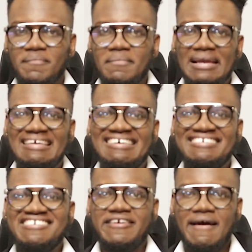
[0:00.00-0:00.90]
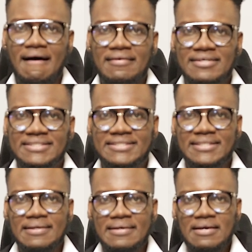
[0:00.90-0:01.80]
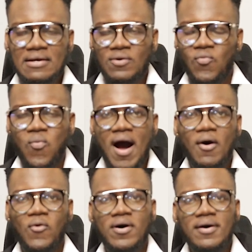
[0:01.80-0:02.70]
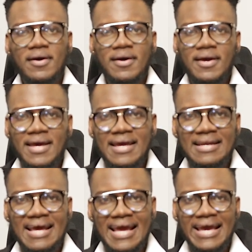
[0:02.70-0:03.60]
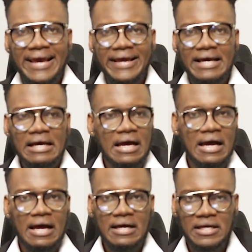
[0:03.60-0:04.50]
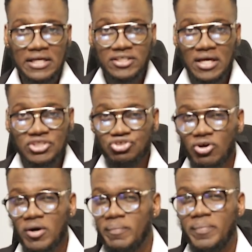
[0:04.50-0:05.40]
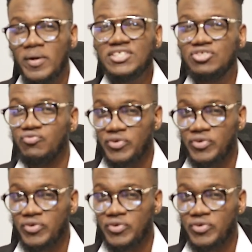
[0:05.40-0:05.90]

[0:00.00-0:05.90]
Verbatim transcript: million. Wow. In a, uh, a, a drug bust